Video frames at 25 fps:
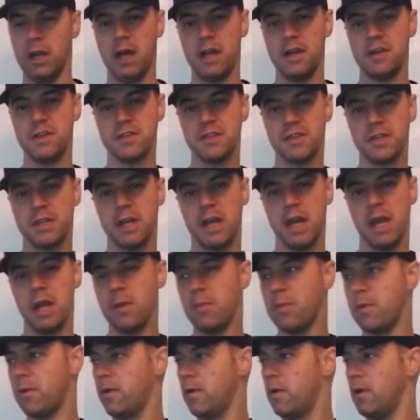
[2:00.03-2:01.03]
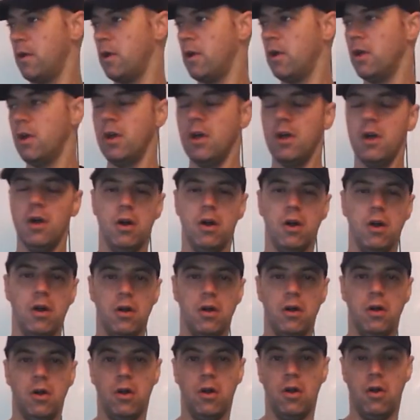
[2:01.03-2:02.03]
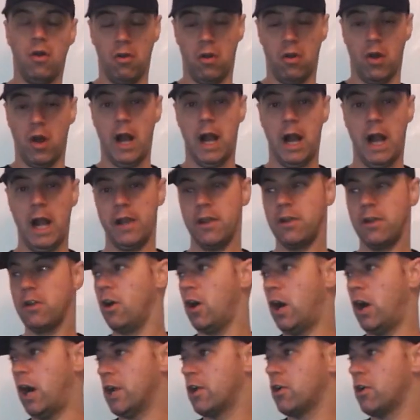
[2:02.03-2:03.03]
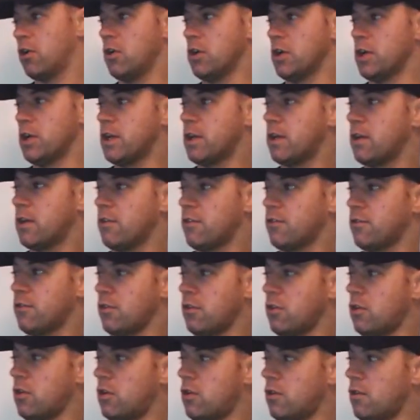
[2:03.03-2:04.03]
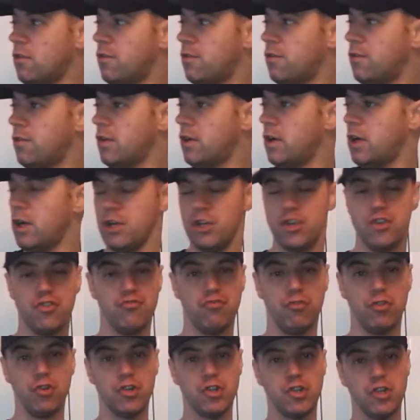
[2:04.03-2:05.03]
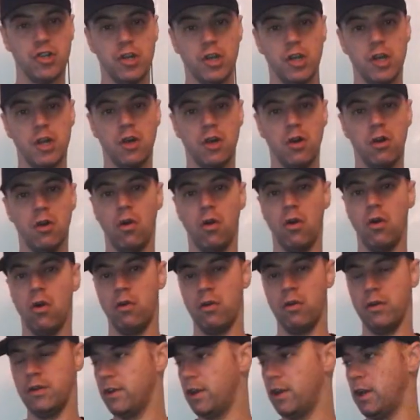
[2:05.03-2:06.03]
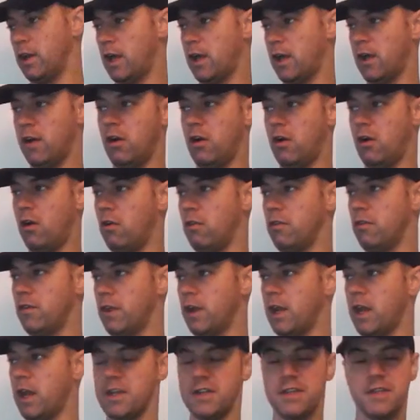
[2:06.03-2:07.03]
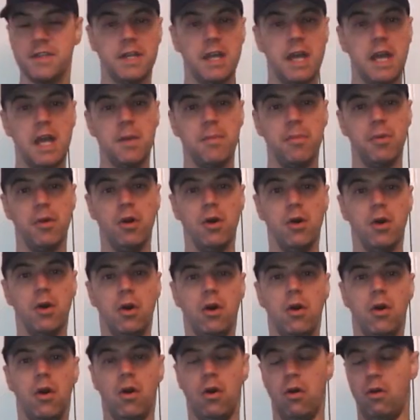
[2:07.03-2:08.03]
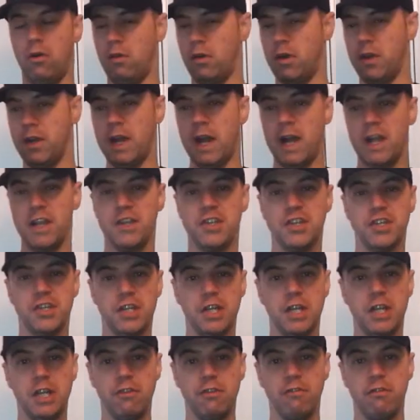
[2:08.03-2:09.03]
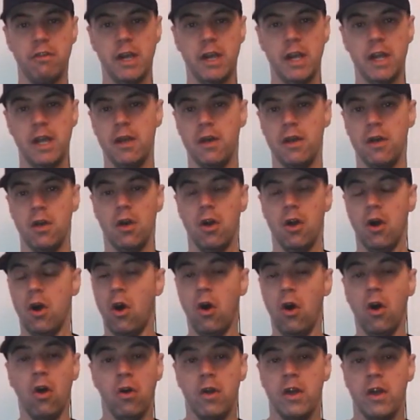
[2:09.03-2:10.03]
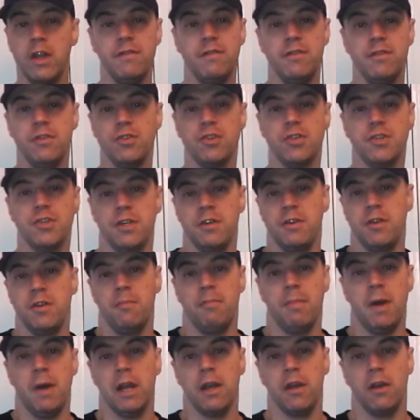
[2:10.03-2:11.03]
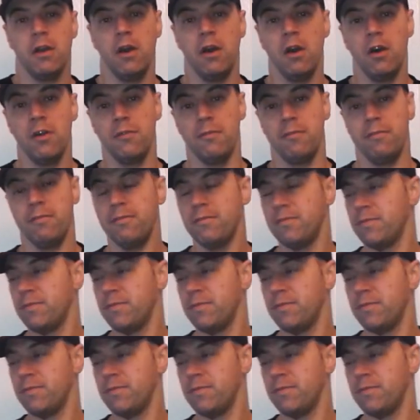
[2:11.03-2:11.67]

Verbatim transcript: landscape or, or iconic sort of uh, structure or in the uh, on the landscape or a nice scenery or even just in your back garden.